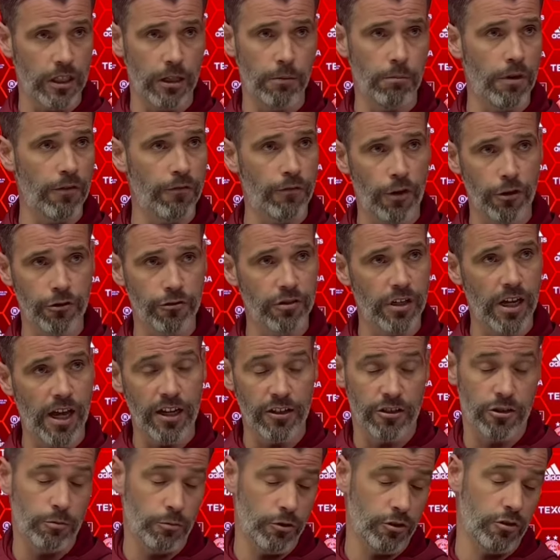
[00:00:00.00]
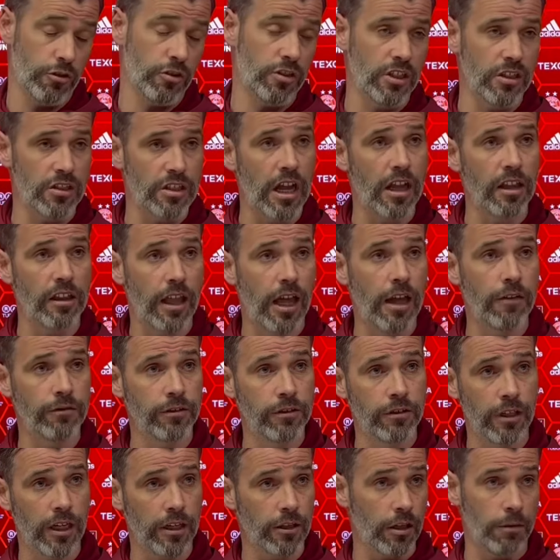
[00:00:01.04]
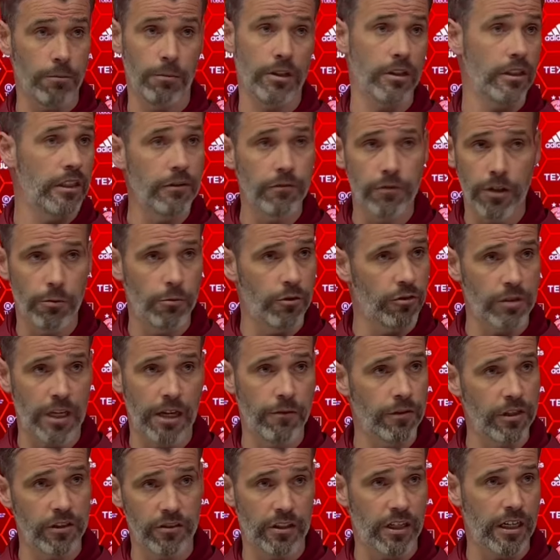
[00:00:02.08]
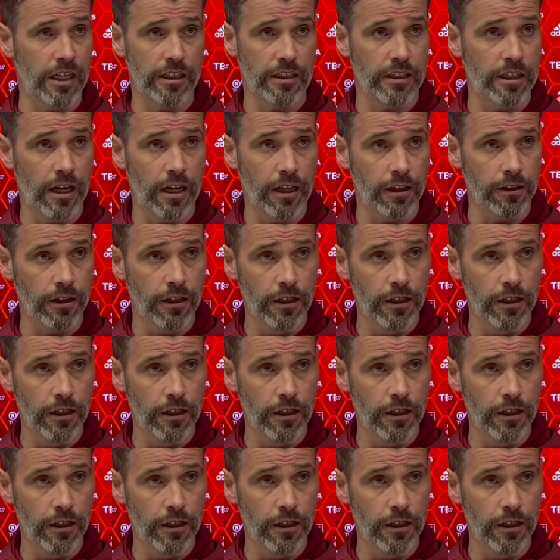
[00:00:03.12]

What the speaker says: it, my first reaction was just to start laughing. I couldn't believe that it was given as a red card.